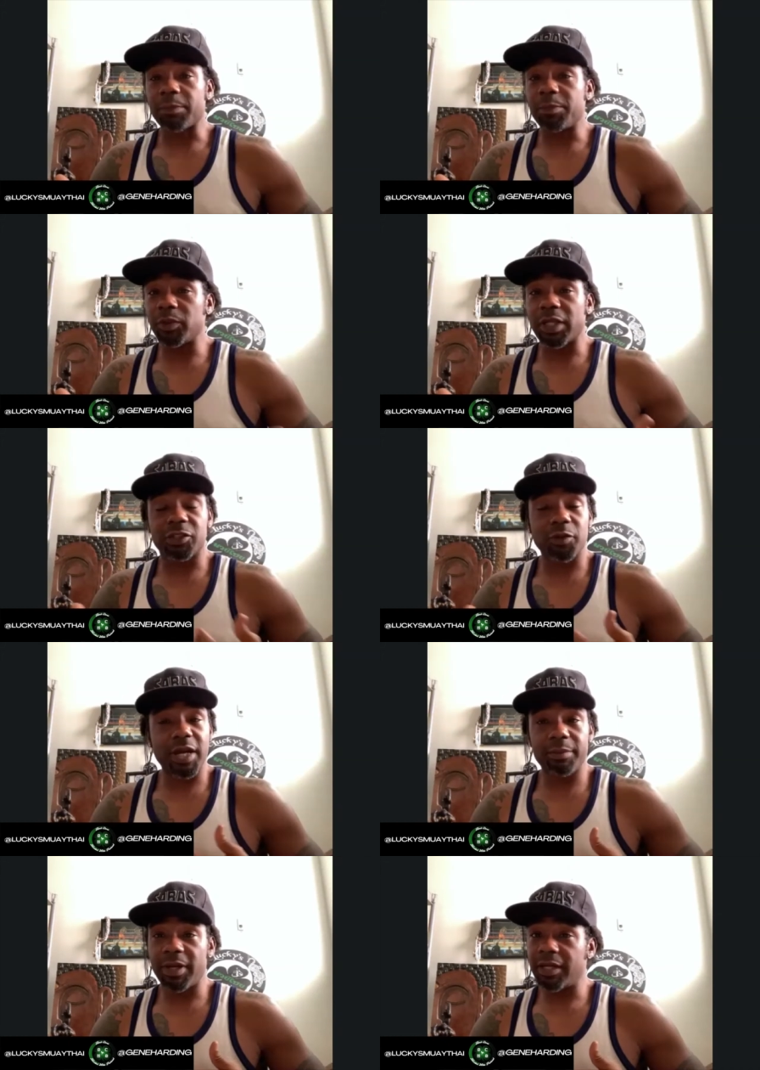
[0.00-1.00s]
of people that
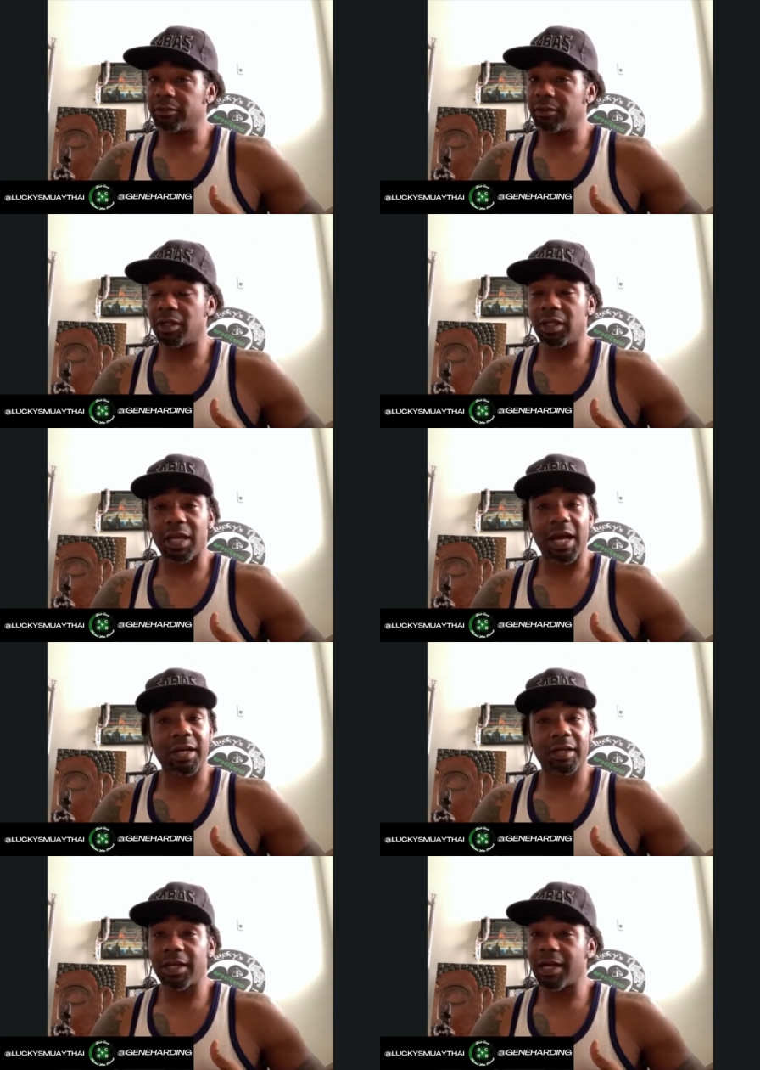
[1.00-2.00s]
train, man. A
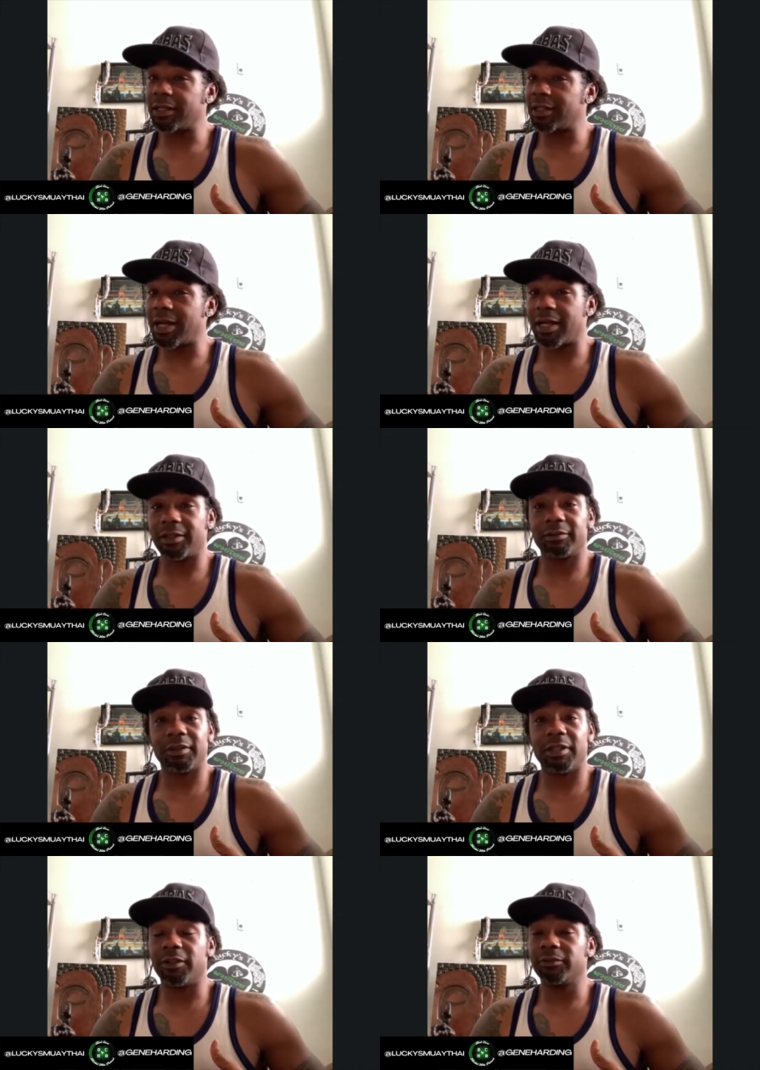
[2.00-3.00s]
lot,
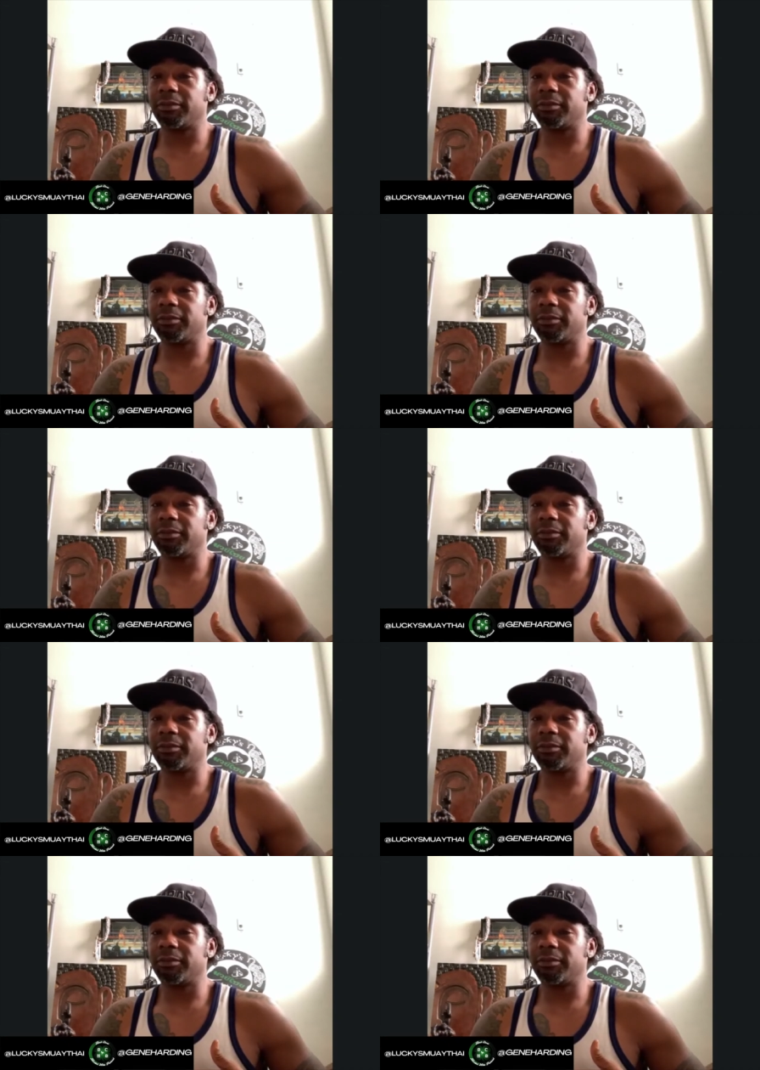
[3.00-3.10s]
you know?